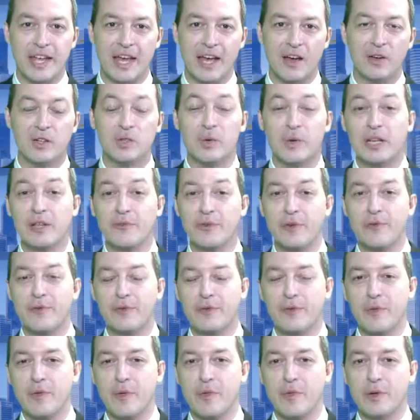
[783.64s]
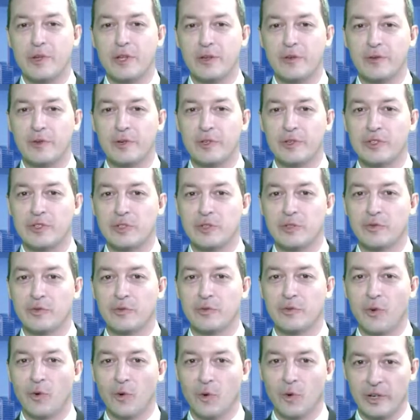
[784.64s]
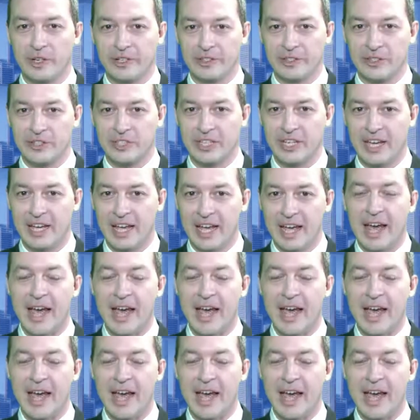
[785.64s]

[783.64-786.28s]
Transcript: now, 25th to the 31st of August.